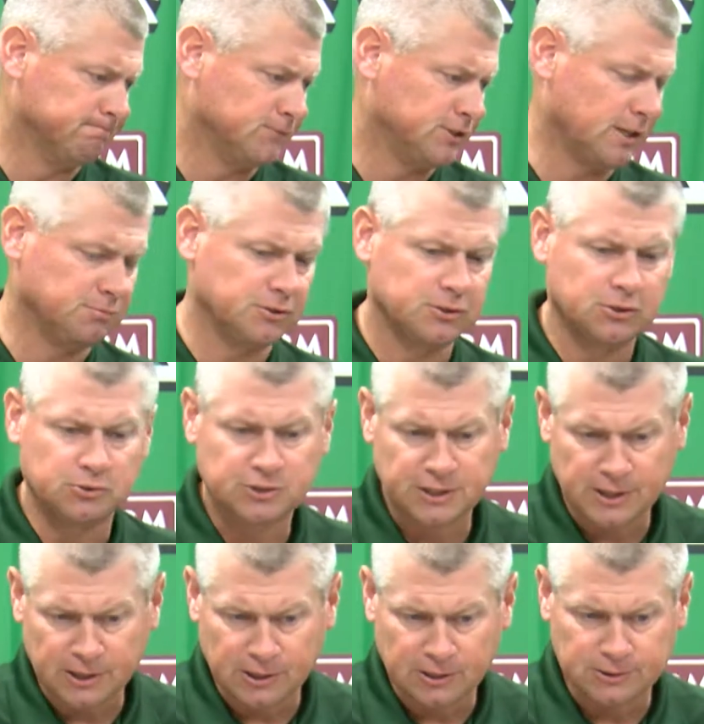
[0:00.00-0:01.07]
substitution
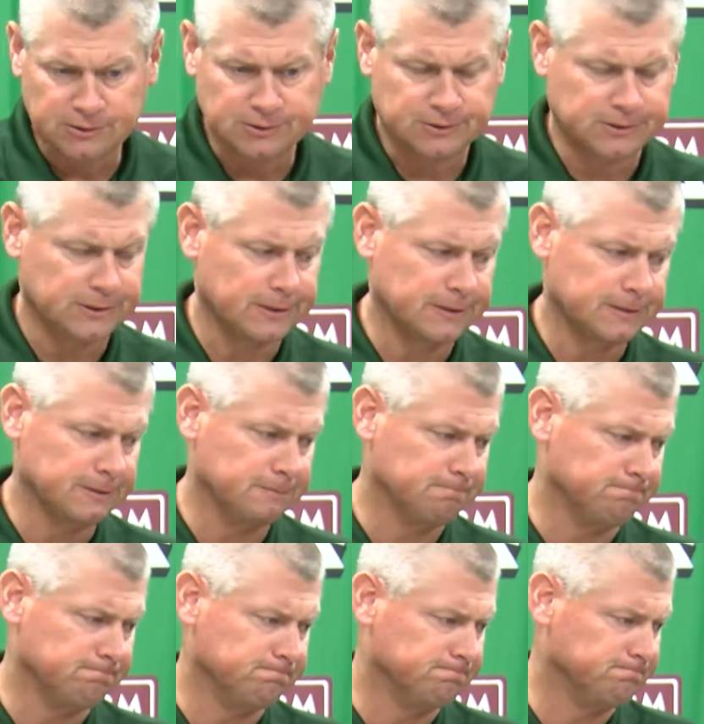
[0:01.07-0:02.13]
errors.
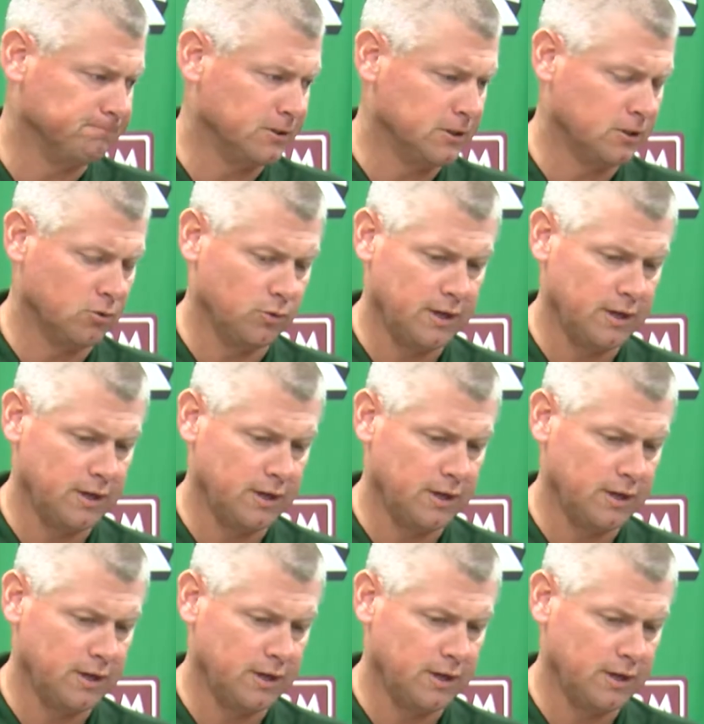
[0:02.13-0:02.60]
You know,